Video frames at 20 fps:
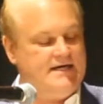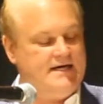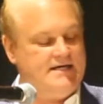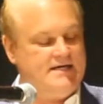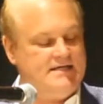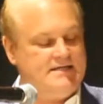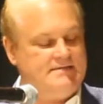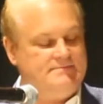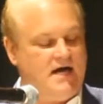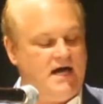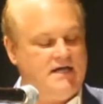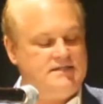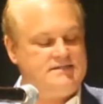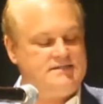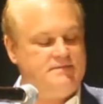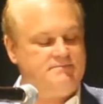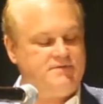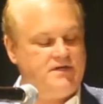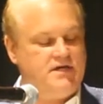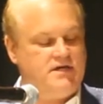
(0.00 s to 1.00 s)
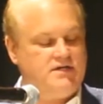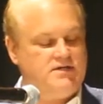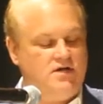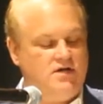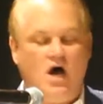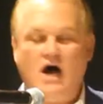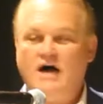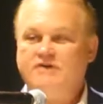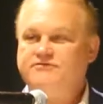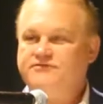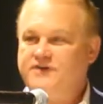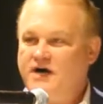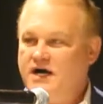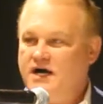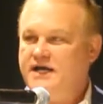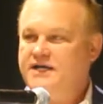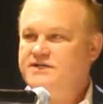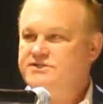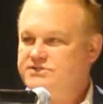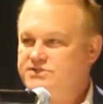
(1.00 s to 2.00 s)
I simply could not
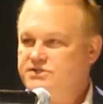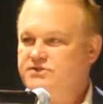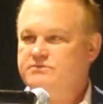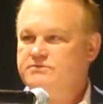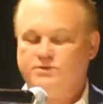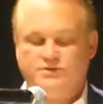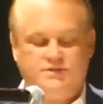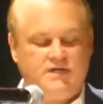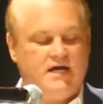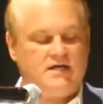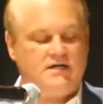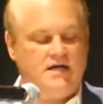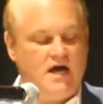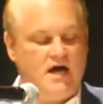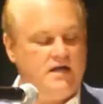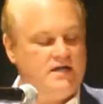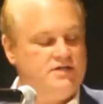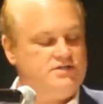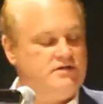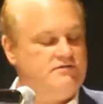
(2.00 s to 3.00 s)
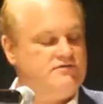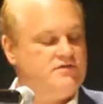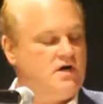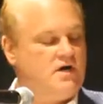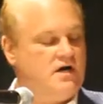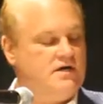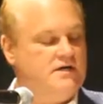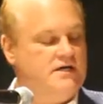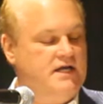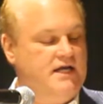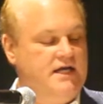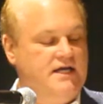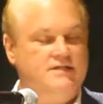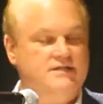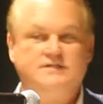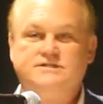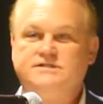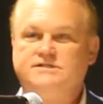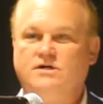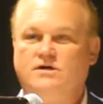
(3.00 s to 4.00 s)
find suitable technology for our
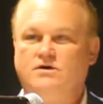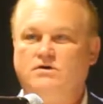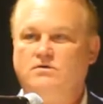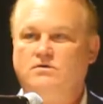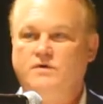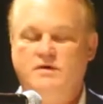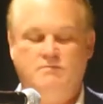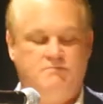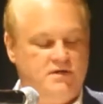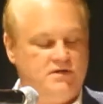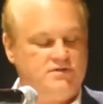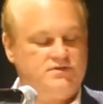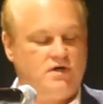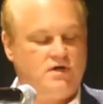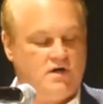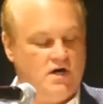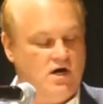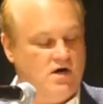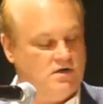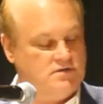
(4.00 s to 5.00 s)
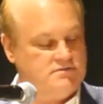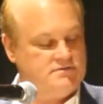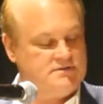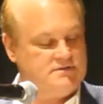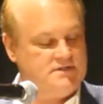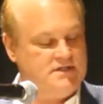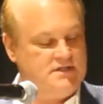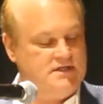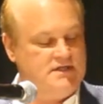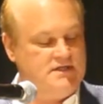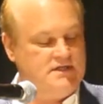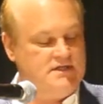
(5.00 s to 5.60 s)
needs, so we built our own,